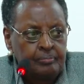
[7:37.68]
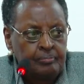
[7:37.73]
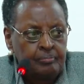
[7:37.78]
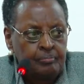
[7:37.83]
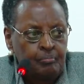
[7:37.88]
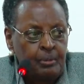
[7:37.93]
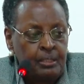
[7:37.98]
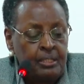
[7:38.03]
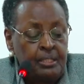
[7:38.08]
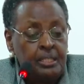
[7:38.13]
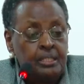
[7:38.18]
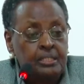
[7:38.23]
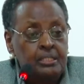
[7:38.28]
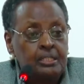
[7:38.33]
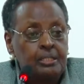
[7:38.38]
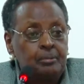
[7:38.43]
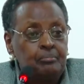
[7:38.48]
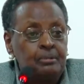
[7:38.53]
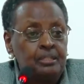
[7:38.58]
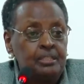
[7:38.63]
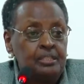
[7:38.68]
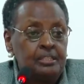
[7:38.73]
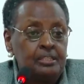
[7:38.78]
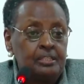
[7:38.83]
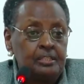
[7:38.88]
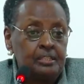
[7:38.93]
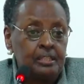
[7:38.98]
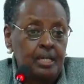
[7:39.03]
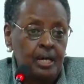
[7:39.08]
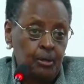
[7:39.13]
But they're
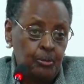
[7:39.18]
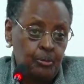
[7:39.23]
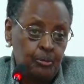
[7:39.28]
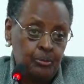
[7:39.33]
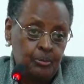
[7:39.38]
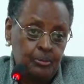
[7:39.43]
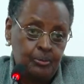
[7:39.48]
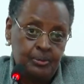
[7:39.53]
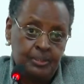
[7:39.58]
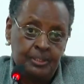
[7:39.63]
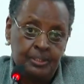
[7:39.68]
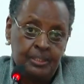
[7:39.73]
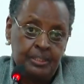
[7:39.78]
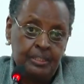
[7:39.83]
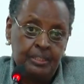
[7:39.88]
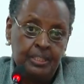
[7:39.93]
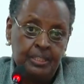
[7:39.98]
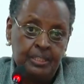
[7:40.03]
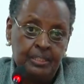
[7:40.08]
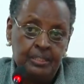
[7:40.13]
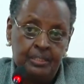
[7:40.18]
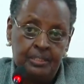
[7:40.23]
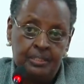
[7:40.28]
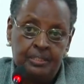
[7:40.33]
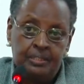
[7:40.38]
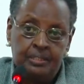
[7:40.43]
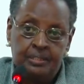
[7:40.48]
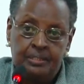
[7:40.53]
shameless now. These days,